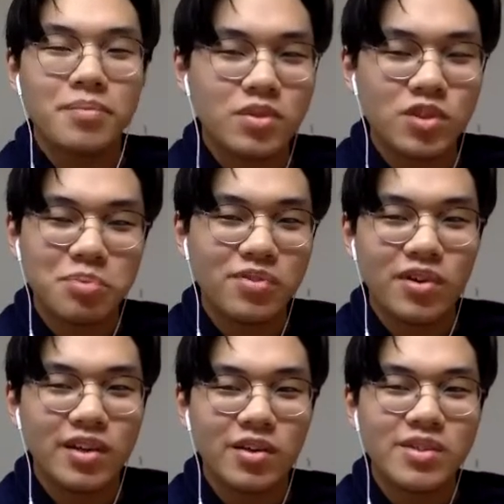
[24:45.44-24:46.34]
just
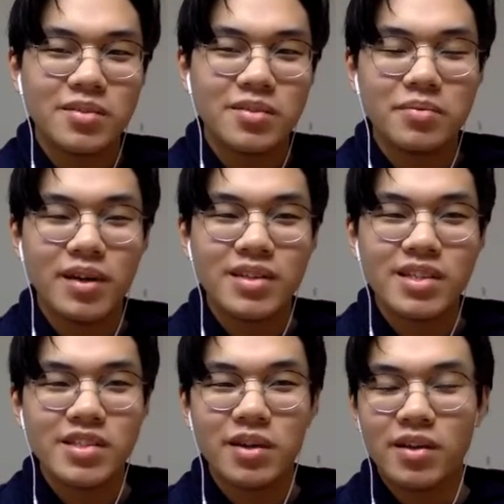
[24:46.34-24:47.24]
before I go into my
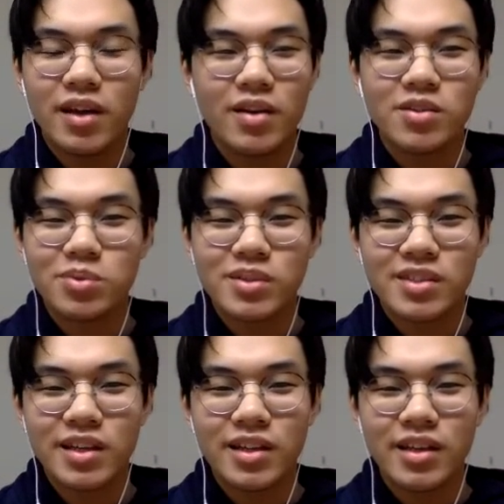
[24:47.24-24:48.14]
internship, I just wanted to
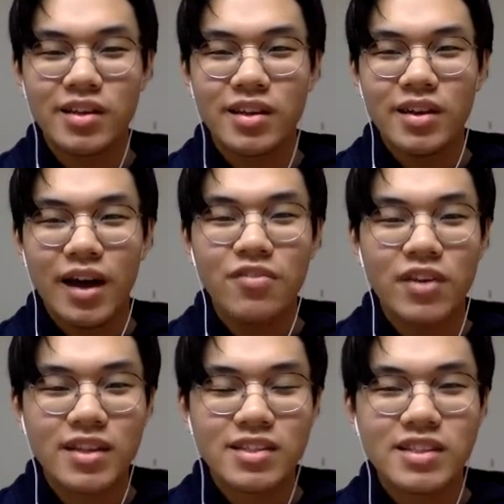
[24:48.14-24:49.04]
say, like, I
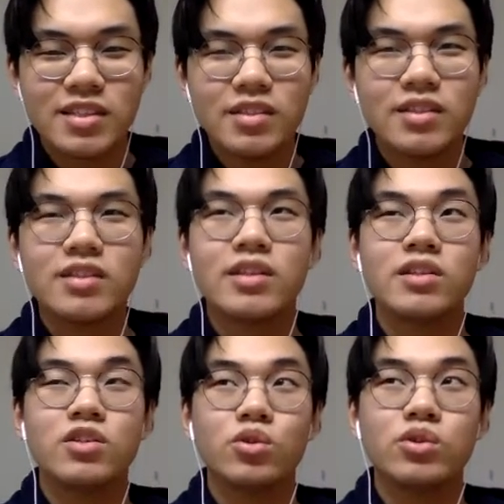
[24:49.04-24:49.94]
think
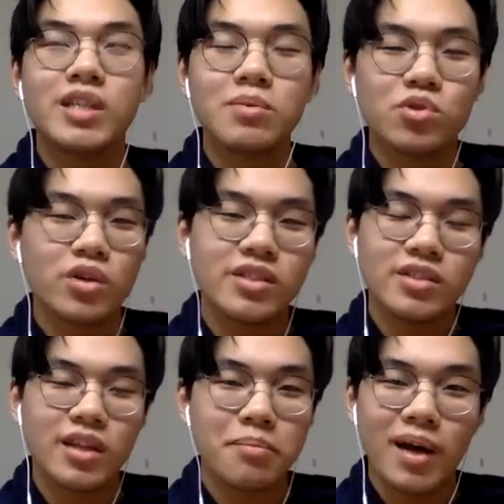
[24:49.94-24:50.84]
your team
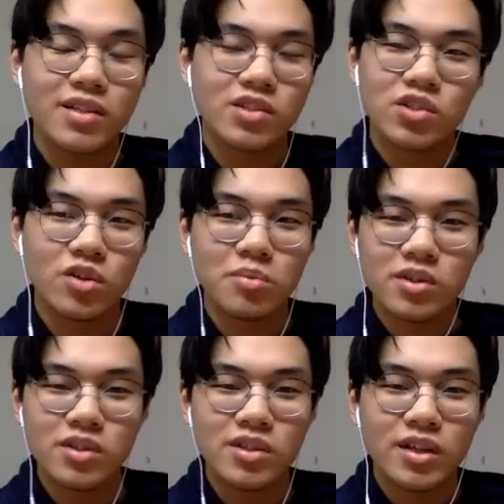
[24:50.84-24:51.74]
choices like matter so
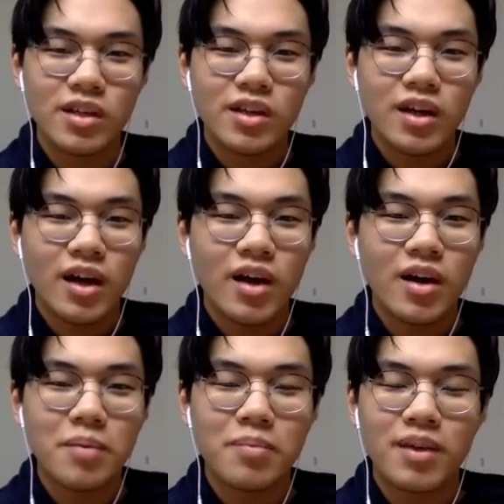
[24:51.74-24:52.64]
much.
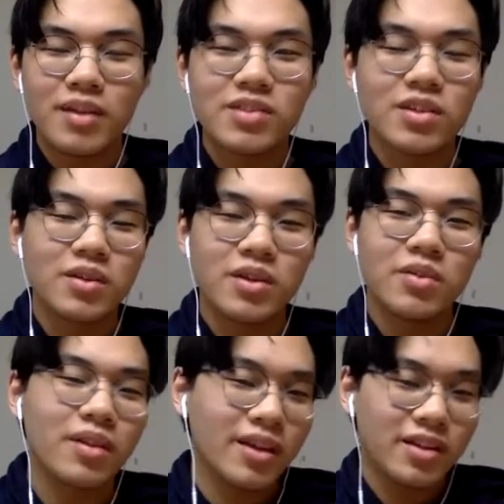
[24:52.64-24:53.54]
And so, you know,
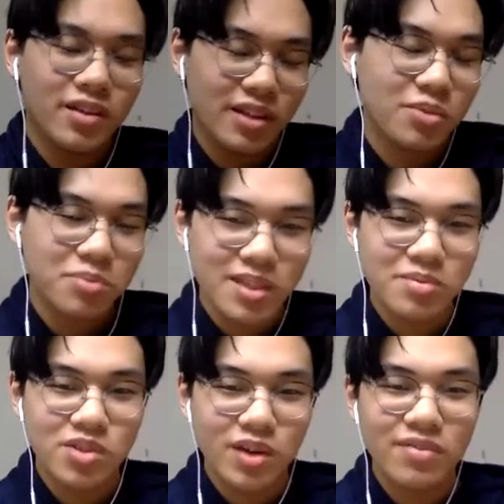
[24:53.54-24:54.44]
like some
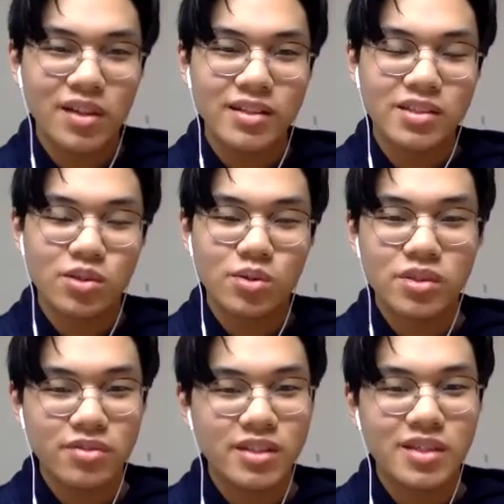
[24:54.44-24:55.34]
teams do have a laddish
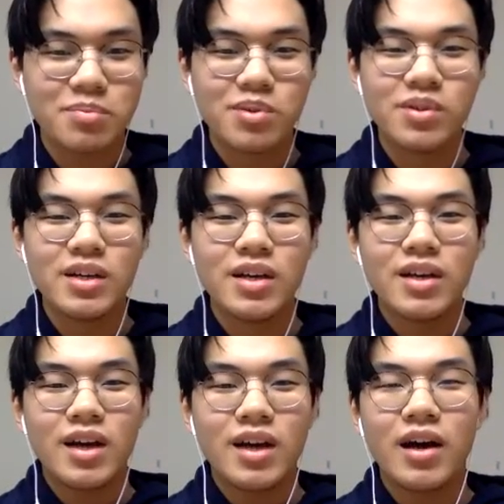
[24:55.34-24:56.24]
culture, for example.
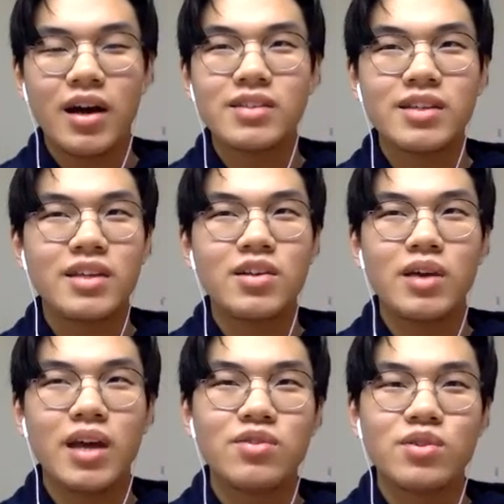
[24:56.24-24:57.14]
And, you know,
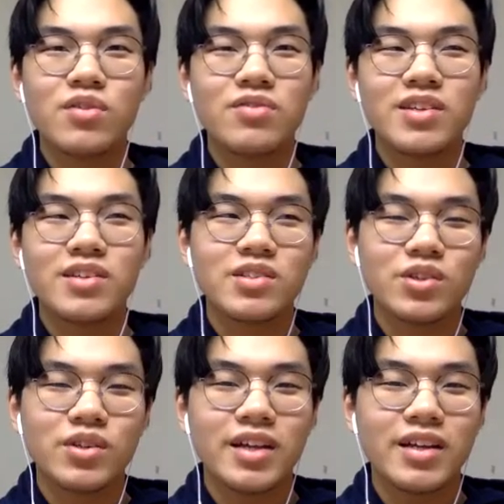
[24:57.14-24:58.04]
if you don't think you'll
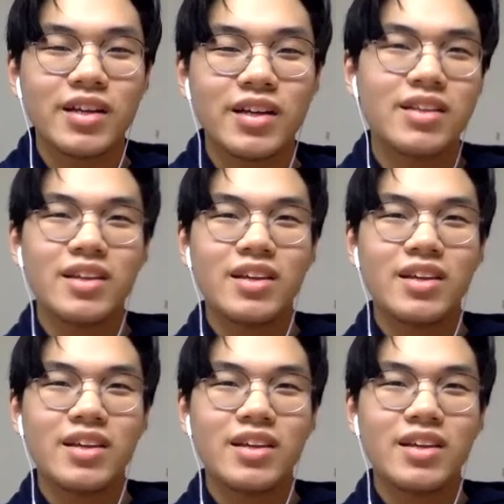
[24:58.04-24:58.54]
enjoy that, then